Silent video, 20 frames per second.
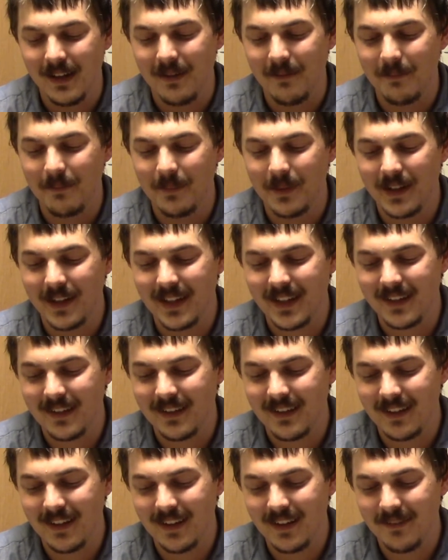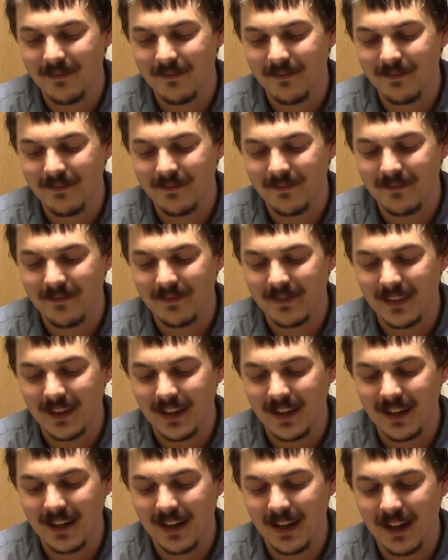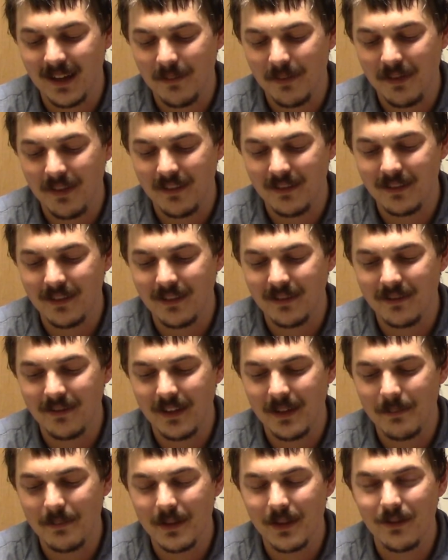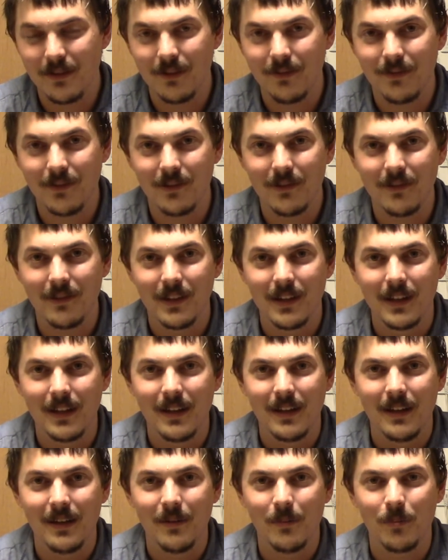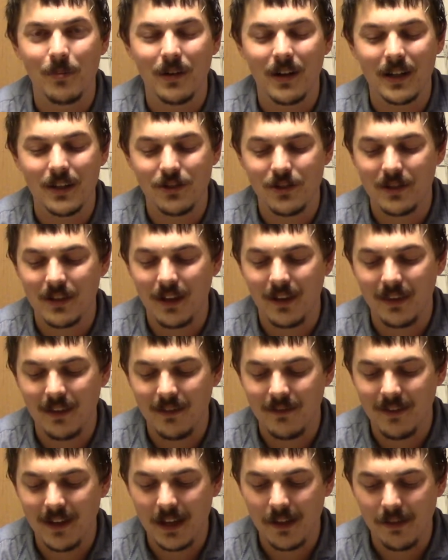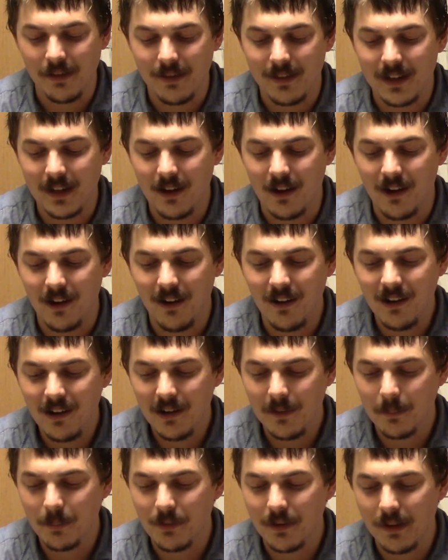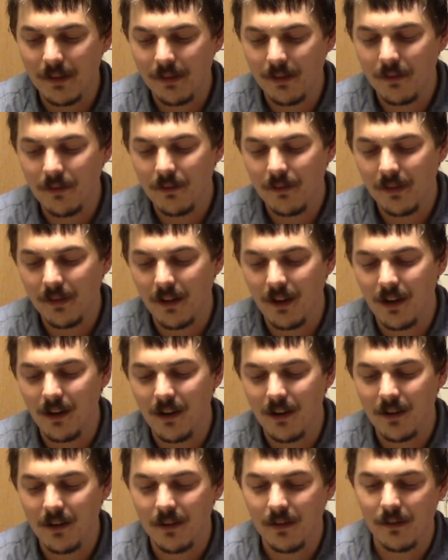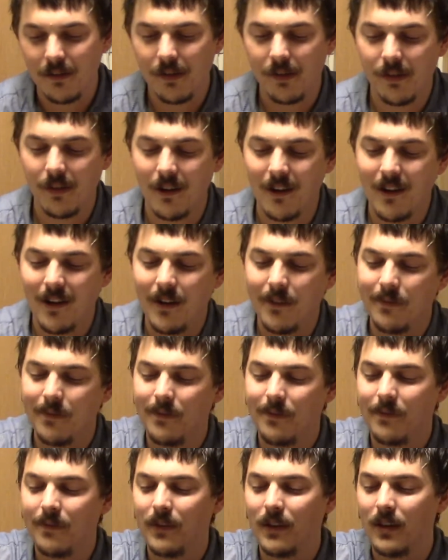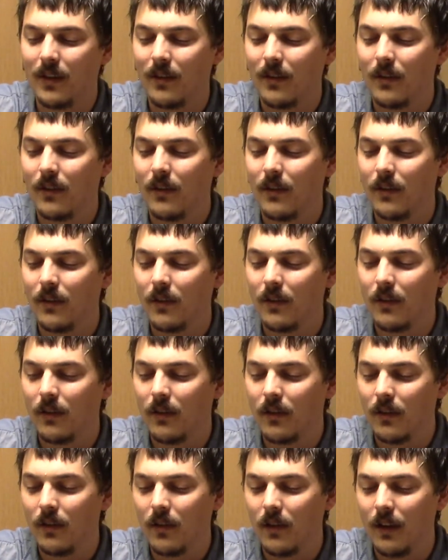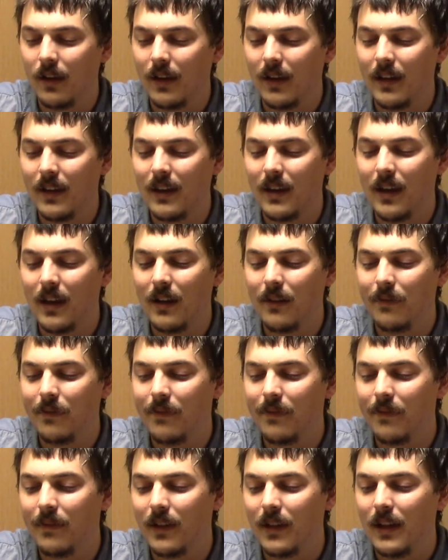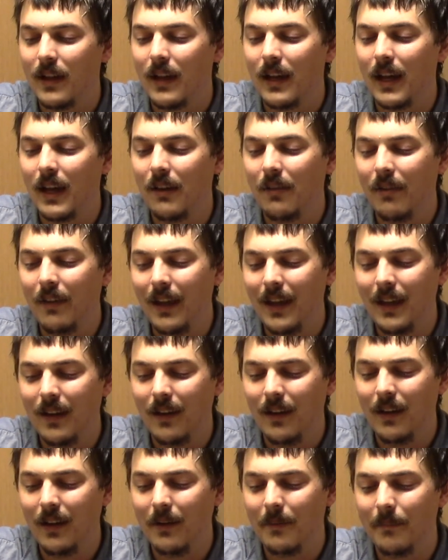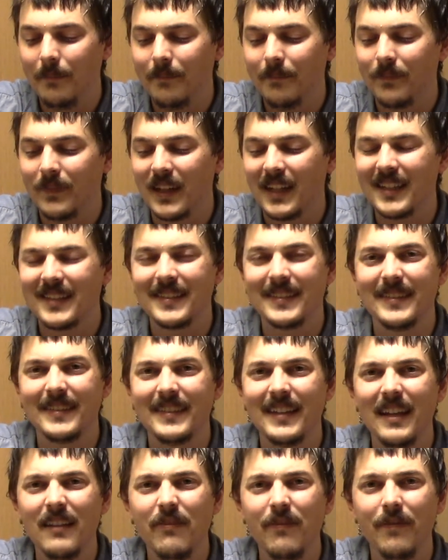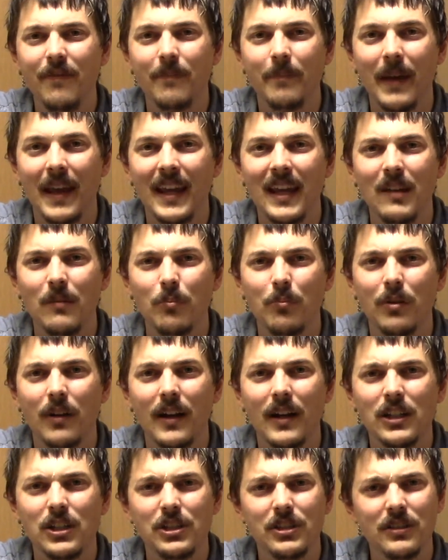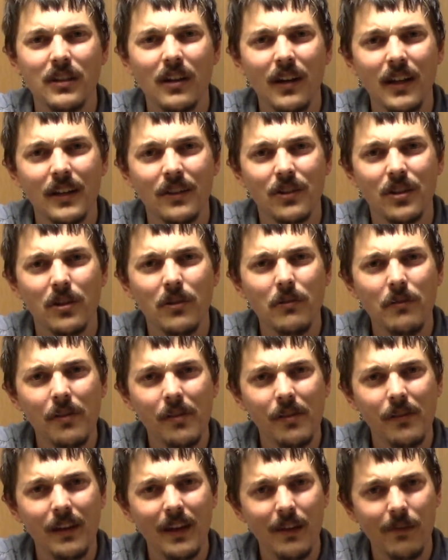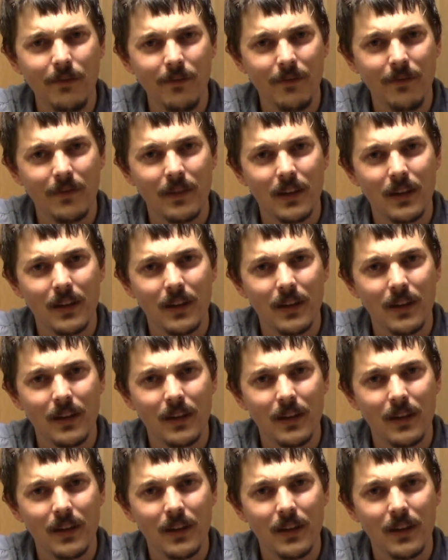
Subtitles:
But absolutely beautiful brush nonetheless. The hog bristles are soft enough It's like a stiff paintbrush, not too stiff.